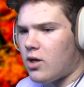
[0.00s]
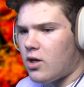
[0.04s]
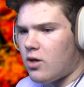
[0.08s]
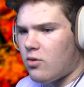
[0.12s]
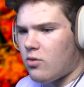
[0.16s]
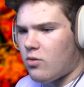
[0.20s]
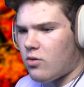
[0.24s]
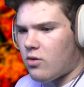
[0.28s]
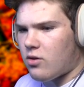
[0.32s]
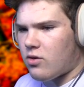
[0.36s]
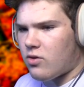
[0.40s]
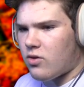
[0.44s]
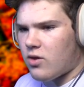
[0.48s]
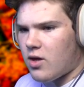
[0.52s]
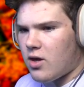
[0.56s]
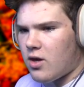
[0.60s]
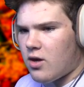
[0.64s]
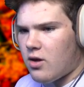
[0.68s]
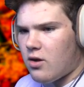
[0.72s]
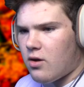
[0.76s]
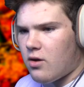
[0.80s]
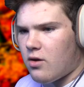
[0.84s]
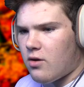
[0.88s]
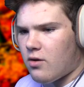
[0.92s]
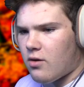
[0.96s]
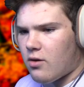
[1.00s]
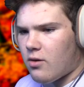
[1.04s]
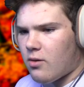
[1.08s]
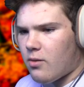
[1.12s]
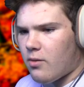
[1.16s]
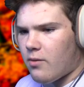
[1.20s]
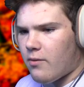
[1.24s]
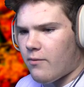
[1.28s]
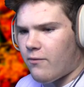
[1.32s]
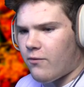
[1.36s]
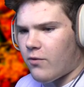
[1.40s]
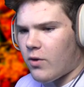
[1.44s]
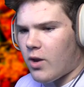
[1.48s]
use the
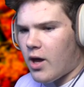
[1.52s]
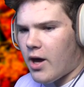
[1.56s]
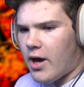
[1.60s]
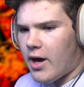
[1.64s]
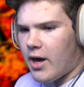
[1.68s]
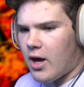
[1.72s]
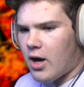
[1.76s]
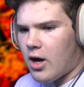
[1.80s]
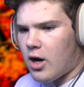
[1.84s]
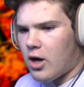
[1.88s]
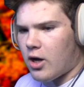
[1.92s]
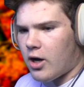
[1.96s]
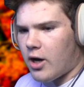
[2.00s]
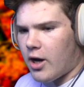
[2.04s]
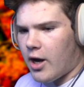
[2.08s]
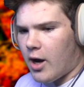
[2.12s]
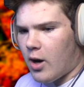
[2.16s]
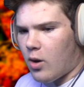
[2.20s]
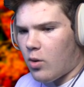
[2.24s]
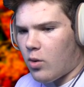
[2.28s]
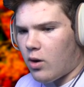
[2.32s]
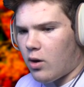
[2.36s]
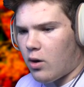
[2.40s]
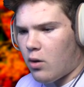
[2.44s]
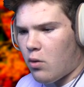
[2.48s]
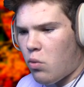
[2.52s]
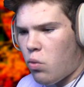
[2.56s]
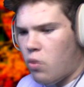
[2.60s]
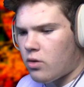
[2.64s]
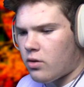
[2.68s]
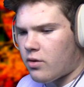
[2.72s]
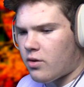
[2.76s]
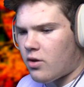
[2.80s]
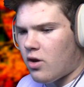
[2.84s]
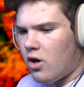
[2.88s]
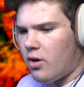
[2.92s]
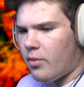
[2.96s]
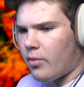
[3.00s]
fly on our
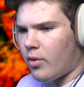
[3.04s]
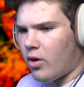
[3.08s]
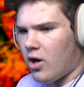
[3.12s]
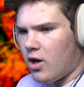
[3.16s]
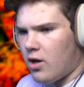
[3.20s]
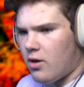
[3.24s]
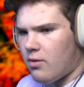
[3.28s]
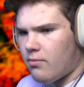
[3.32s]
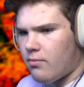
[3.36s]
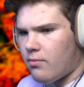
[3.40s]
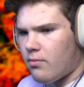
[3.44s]
Skarmory.